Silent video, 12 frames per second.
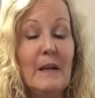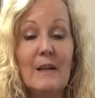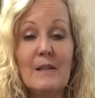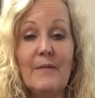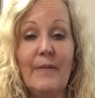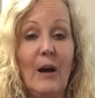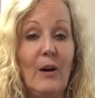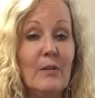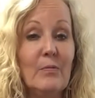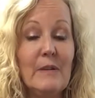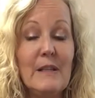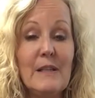because of
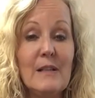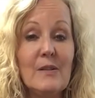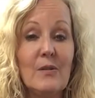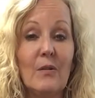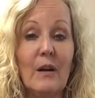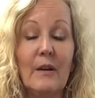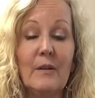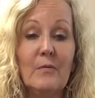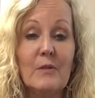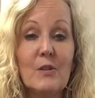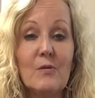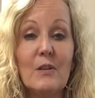health reasons or other
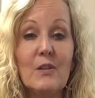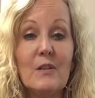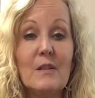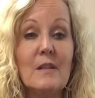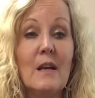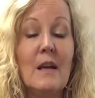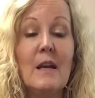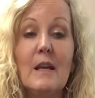restrictions,